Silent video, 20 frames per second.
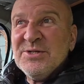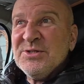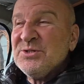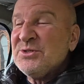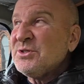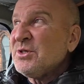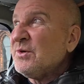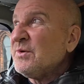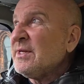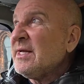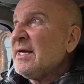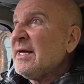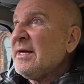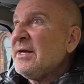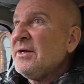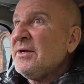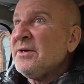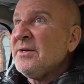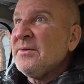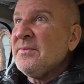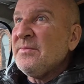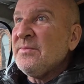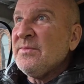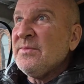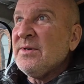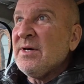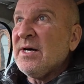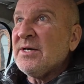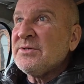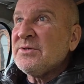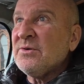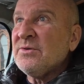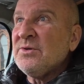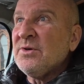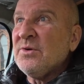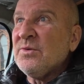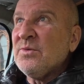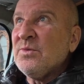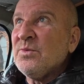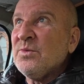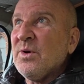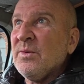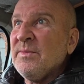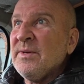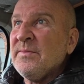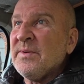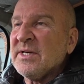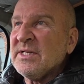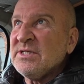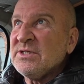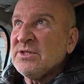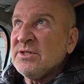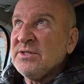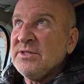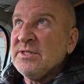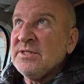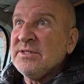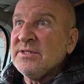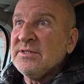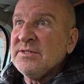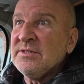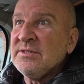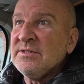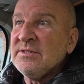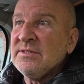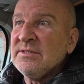So yeah, I don't know what my body's going to,